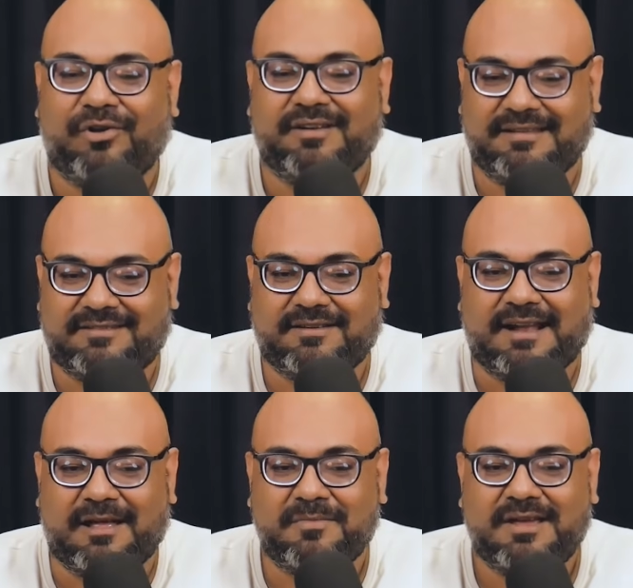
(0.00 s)
on
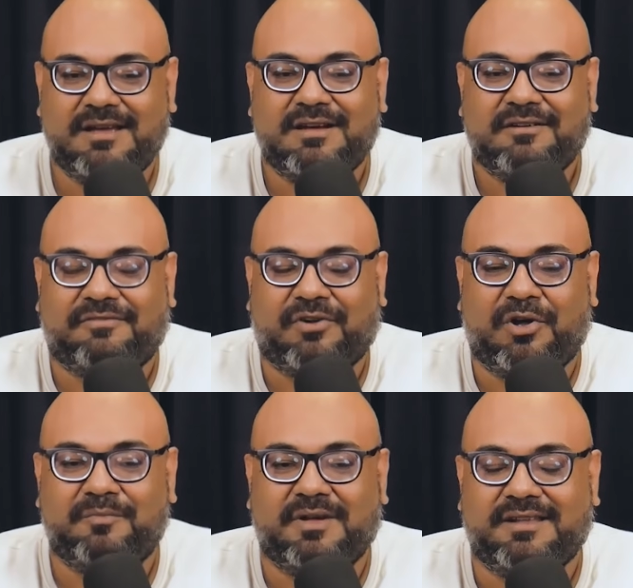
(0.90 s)
Instagram
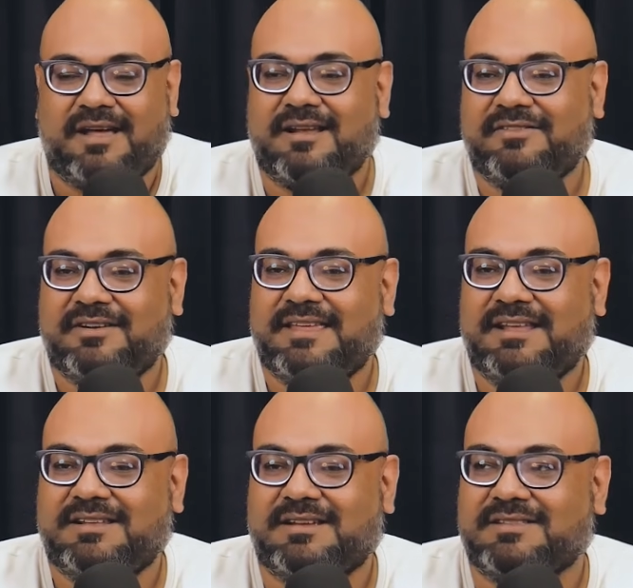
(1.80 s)
from none other
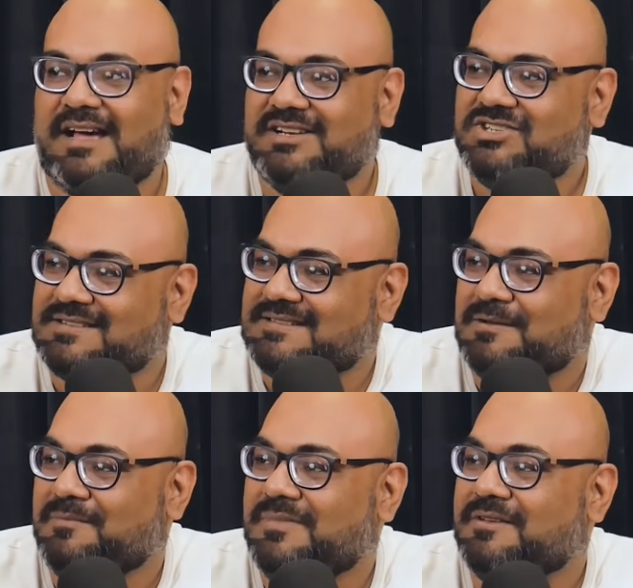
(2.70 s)
than Danish Aslam,
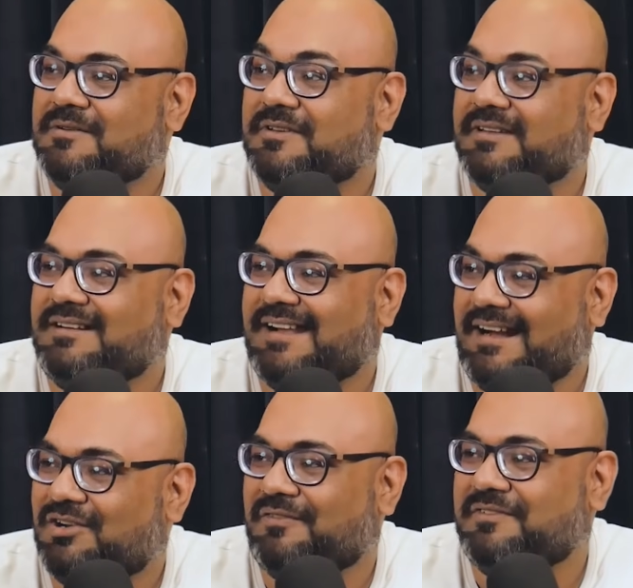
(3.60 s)
the
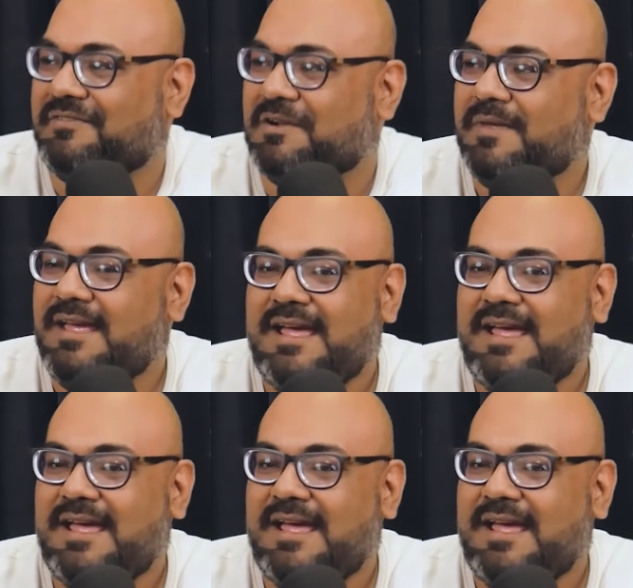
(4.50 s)
director of the film.